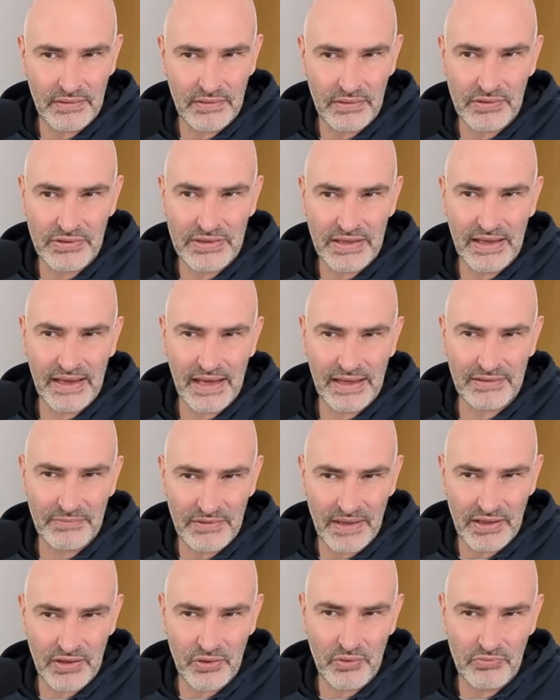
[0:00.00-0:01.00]
You see, and
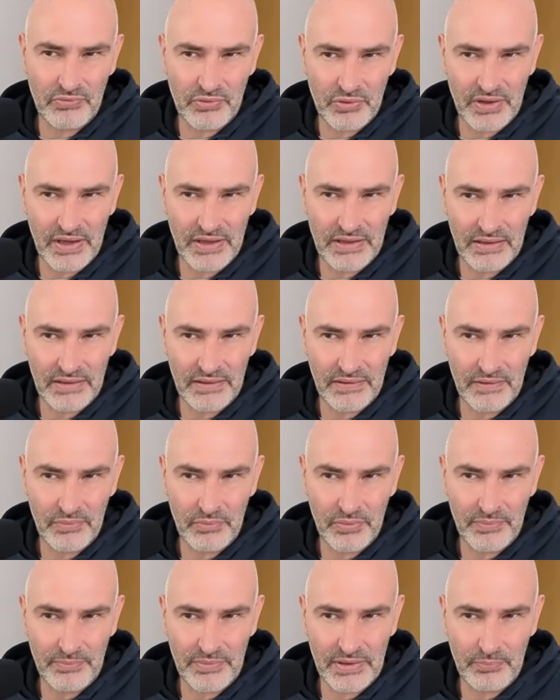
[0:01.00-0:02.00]
if I go for it,
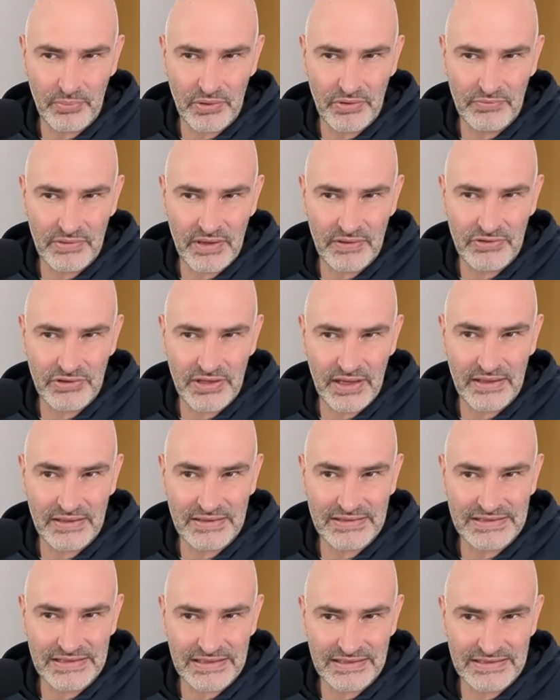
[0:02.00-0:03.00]
queen b.5 check,
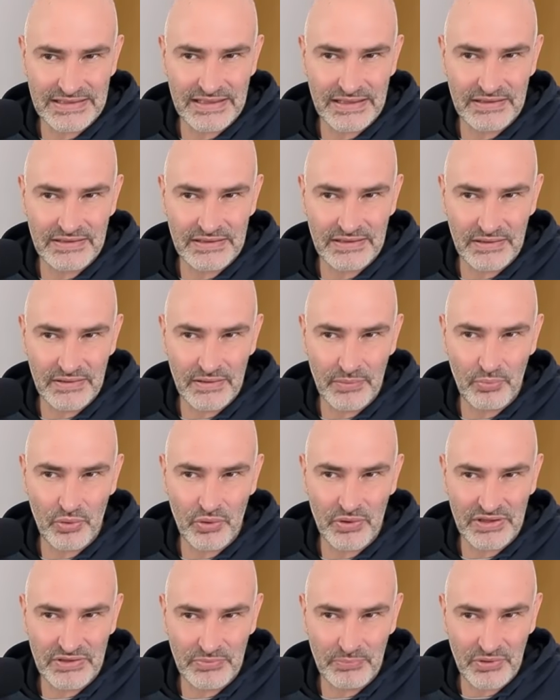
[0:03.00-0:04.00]
c6, the
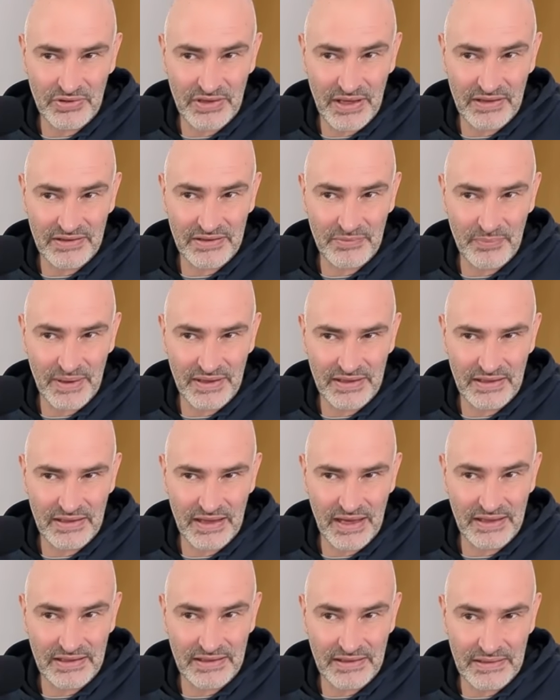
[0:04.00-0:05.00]
pawn is protected by the
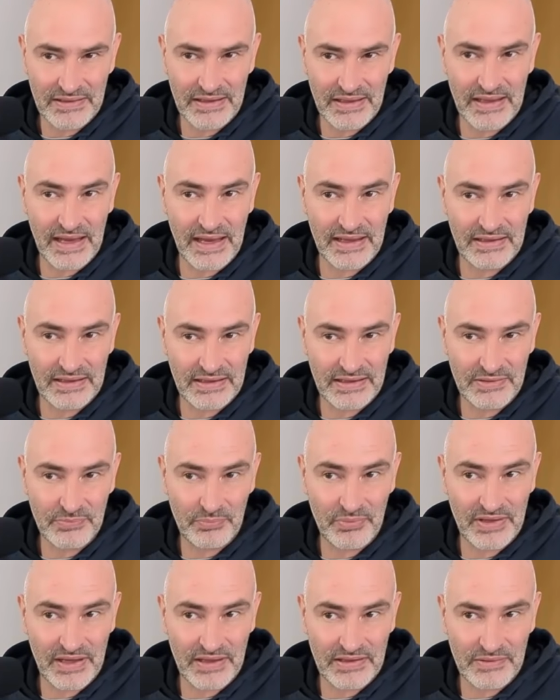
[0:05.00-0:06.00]
knight is
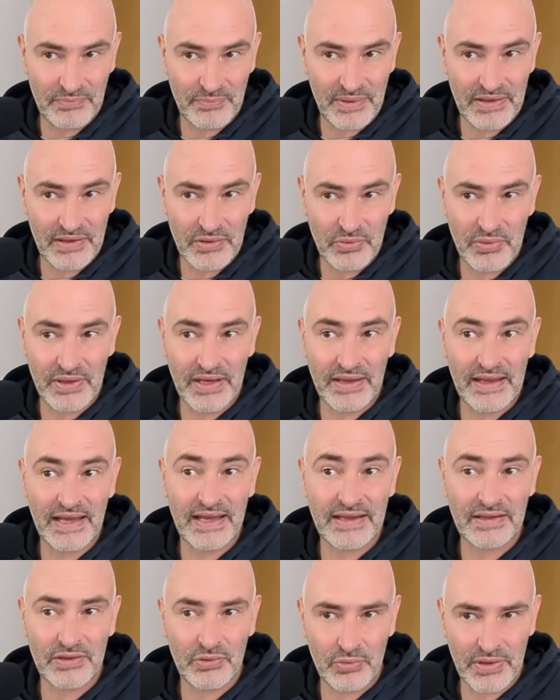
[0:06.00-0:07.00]
protected by the queen,
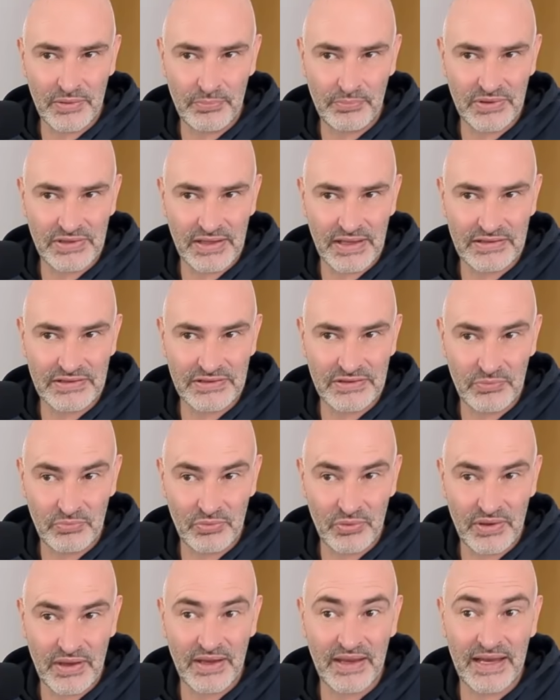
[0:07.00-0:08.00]
and the queen protects the
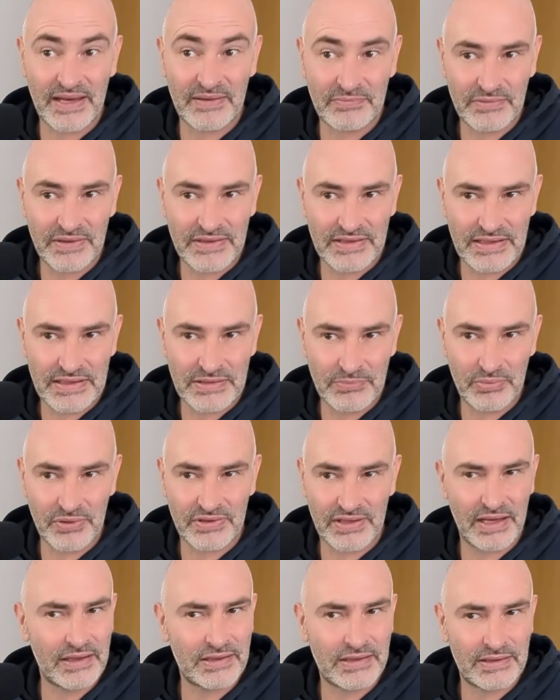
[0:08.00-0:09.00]
rook. Everything is
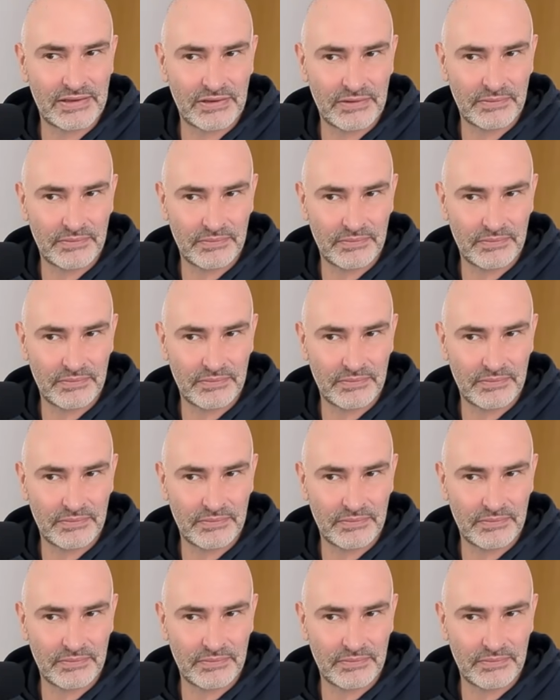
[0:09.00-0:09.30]
protected.